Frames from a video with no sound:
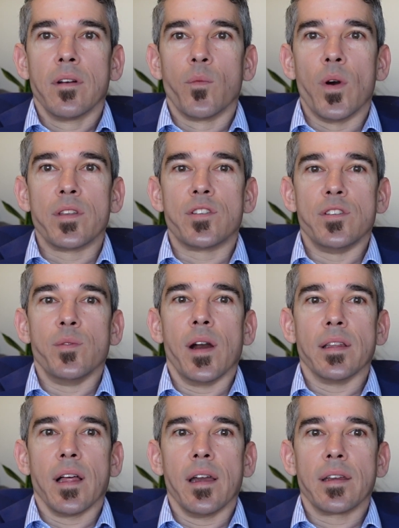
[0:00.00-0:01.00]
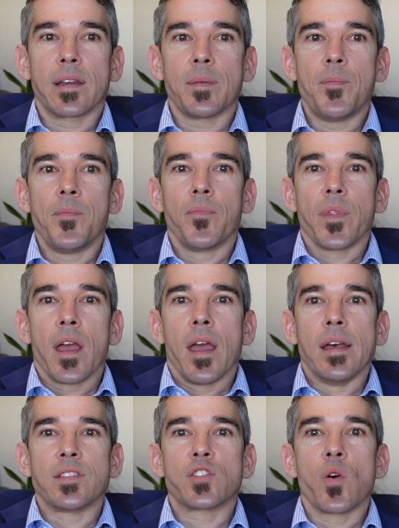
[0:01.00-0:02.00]
What do I like?
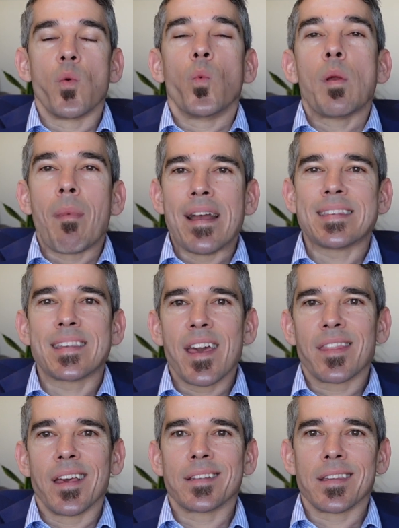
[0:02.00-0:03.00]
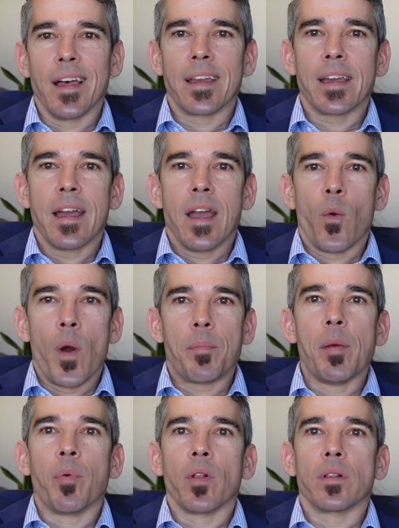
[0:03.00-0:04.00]
And so we might say things like, when
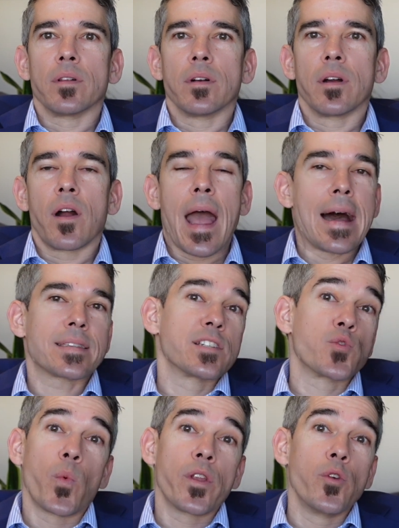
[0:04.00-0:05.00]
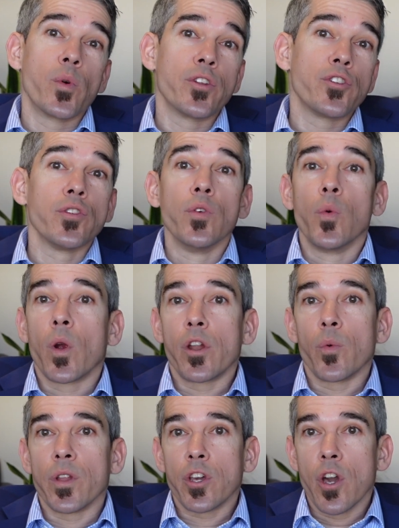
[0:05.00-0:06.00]
people ask us, what do you want to do? Where do
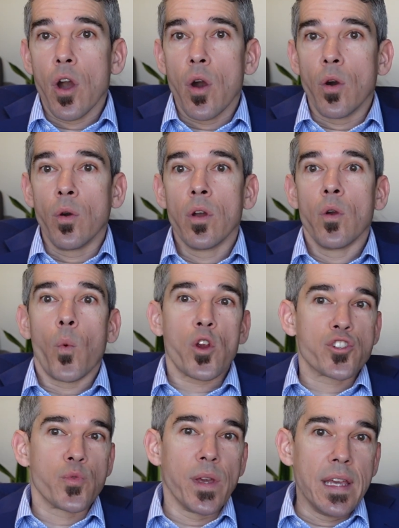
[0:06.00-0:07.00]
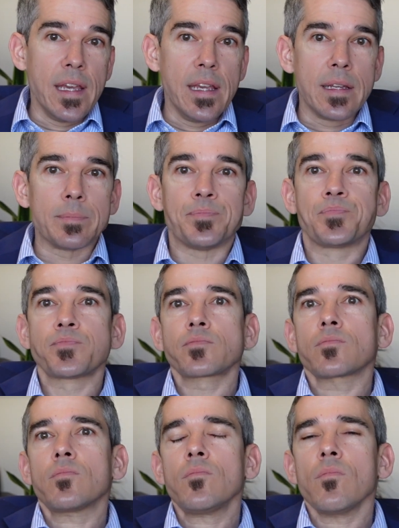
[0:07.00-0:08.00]
you want to go? Where should we eat?
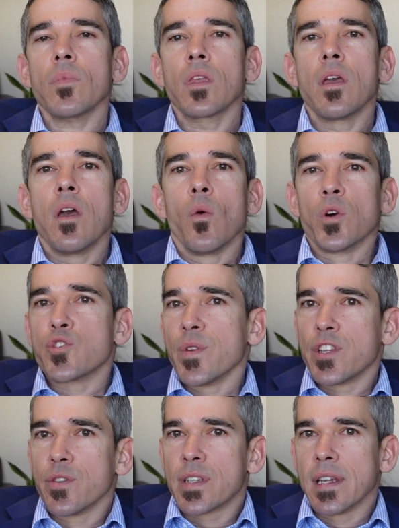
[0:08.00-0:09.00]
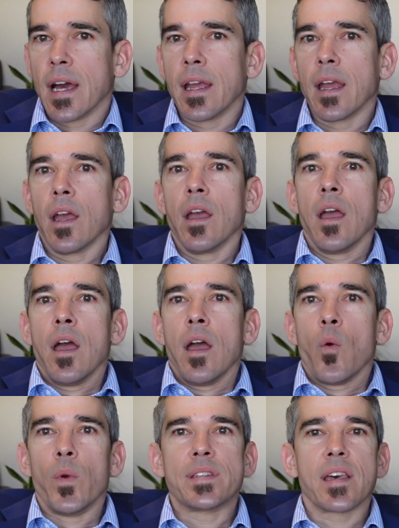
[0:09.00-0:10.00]
What should we do tonight?
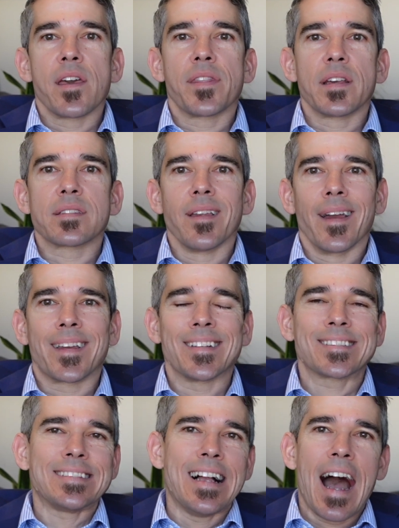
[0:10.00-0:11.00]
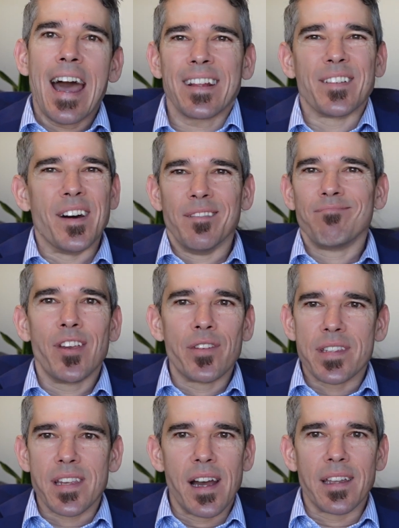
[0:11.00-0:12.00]
We say things like, I don't know, you
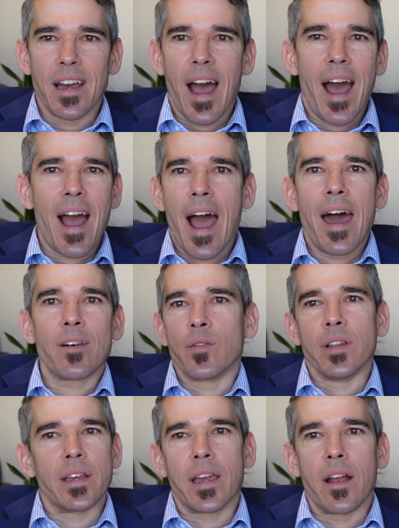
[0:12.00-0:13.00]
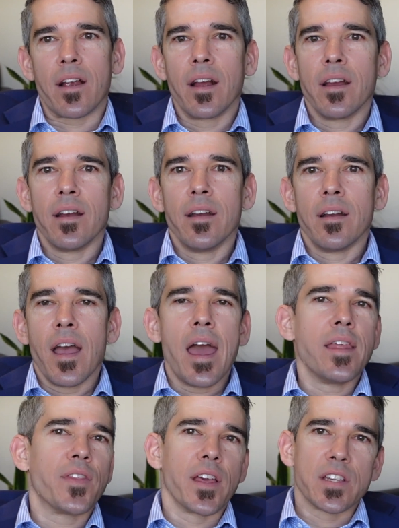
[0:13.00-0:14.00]
decide. I don't really care.
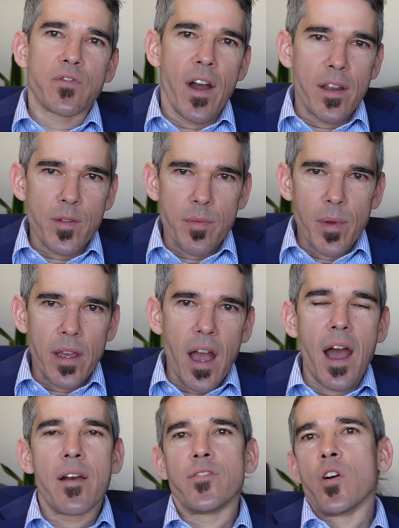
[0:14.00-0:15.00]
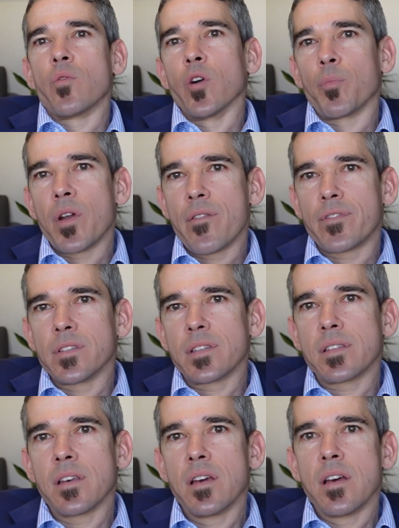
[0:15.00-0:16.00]
Anything is fine with me. I have no real
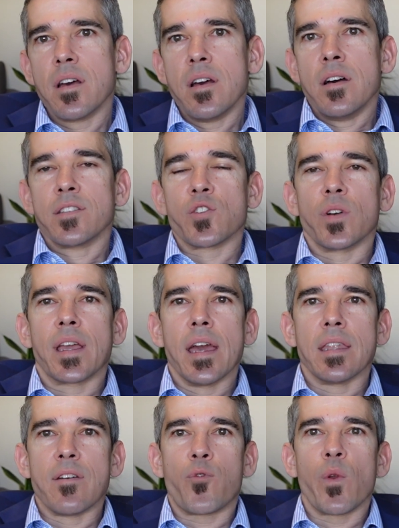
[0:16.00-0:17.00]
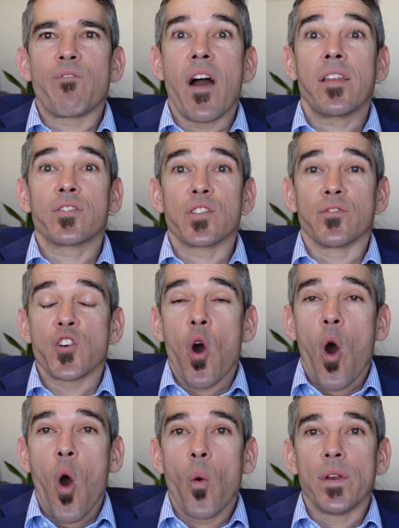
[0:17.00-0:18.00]
preference. So again, if we find ourselves
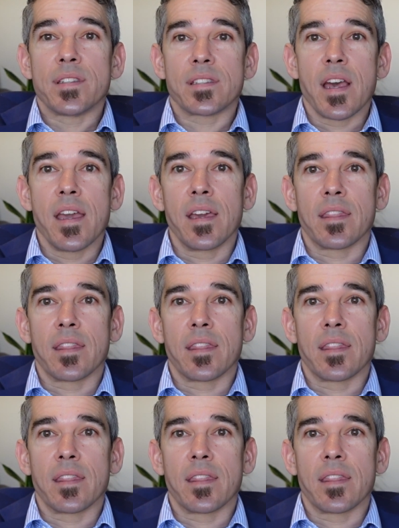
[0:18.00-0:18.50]
always saying